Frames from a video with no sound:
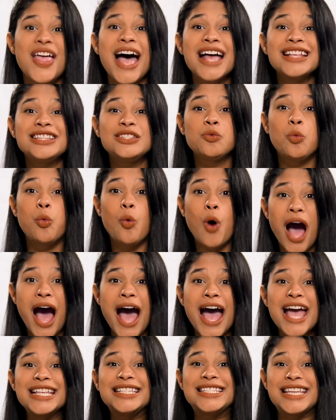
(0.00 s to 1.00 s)
That's
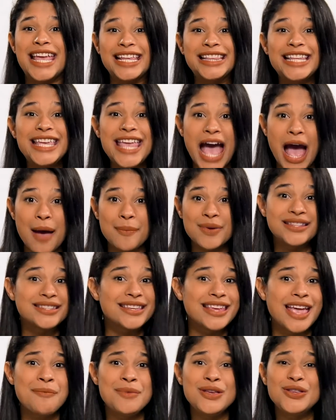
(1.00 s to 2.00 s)
why daily
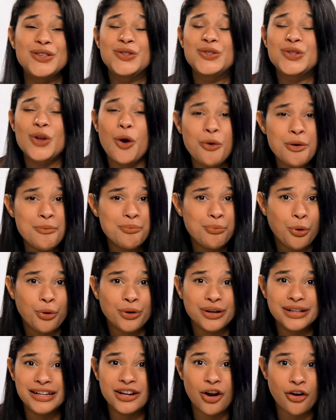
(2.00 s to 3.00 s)
habits can be so
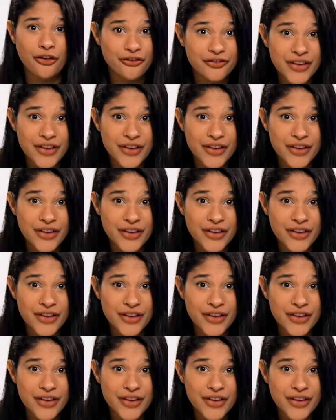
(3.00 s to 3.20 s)
important in our